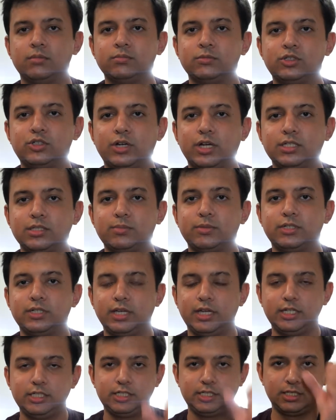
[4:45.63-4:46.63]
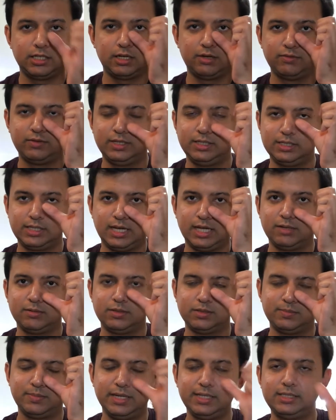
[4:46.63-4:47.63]
transportation of these
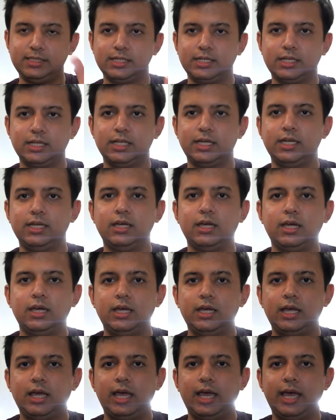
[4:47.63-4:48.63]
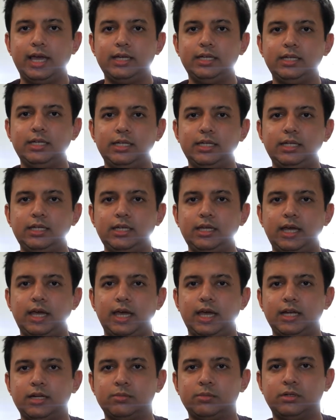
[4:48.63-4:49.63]
animals, basically any
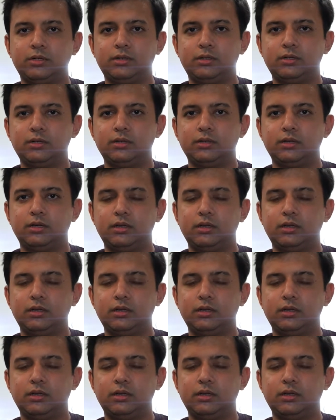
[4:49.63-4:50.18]
animal